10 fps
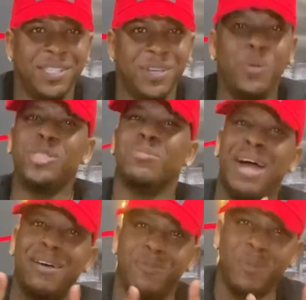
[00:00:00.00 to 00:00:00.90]
what do
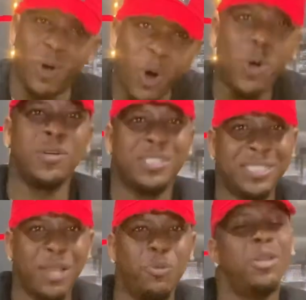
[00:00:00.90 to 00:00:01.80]
my aura
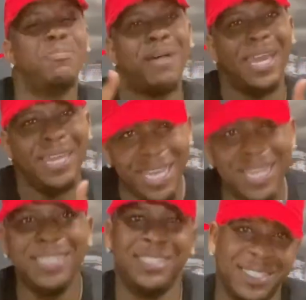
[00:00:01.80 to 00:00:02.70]
say? What do my
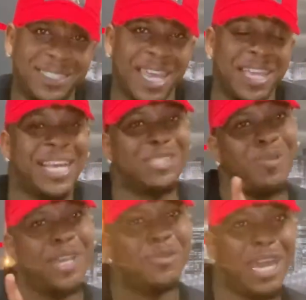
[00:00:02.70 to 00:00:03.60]
energy say? That's
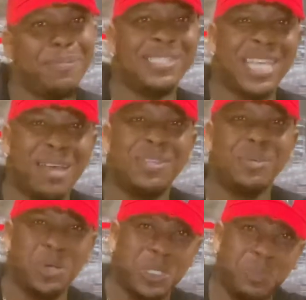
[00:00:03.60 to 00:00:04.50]
why you got to be tapped in
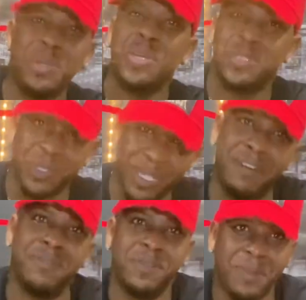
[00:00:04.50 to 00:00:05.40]
on a spiritual
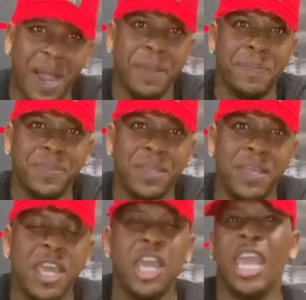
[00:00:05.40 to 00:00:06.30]
level, right?
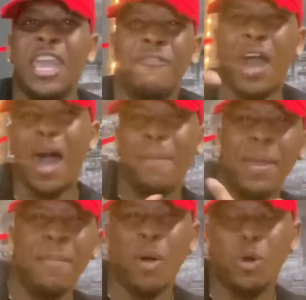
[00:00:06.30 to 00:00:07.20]
If I'm
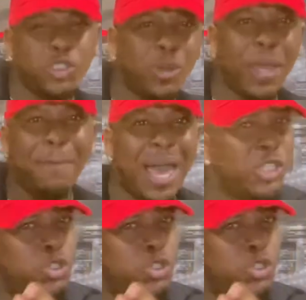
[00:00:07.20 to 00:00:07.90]
emotional imbalanced,